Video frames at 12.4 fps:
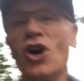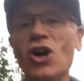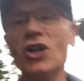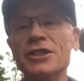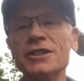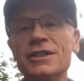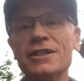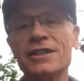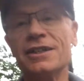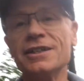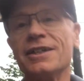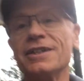on
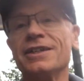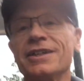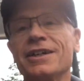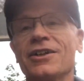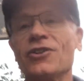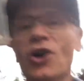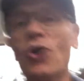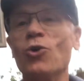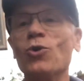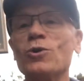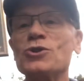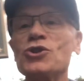the
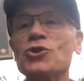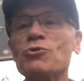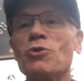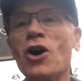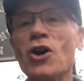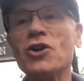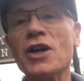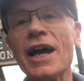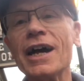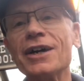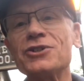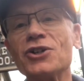Horseshoe Road
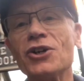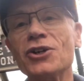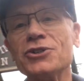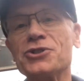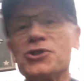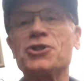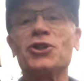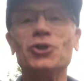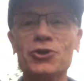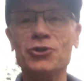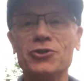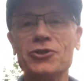out on
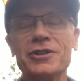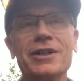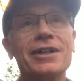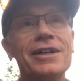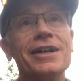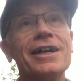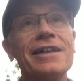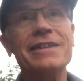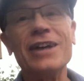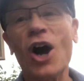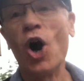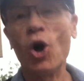Saloon,
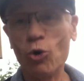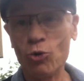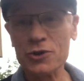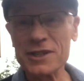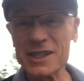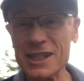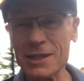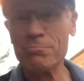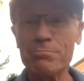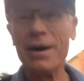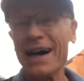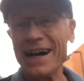the oldest
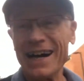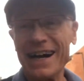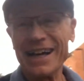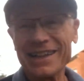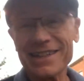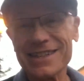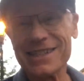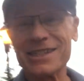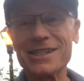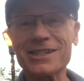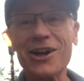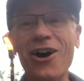bar this
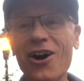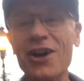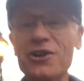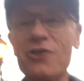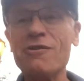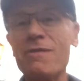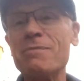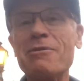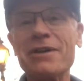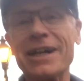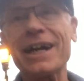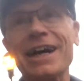side of
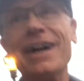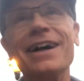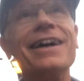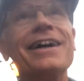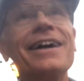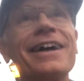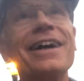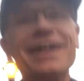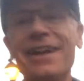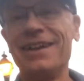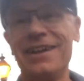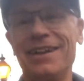America
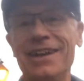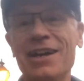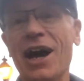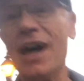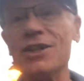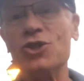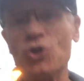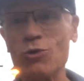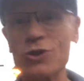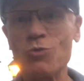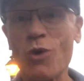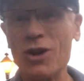uh,
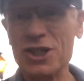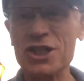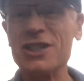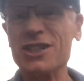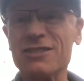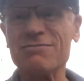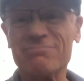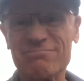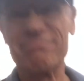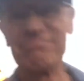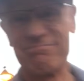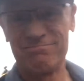George Washington
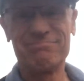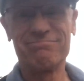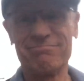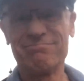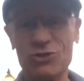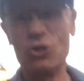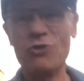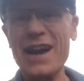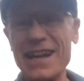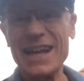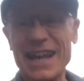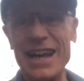
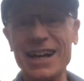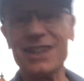drank here.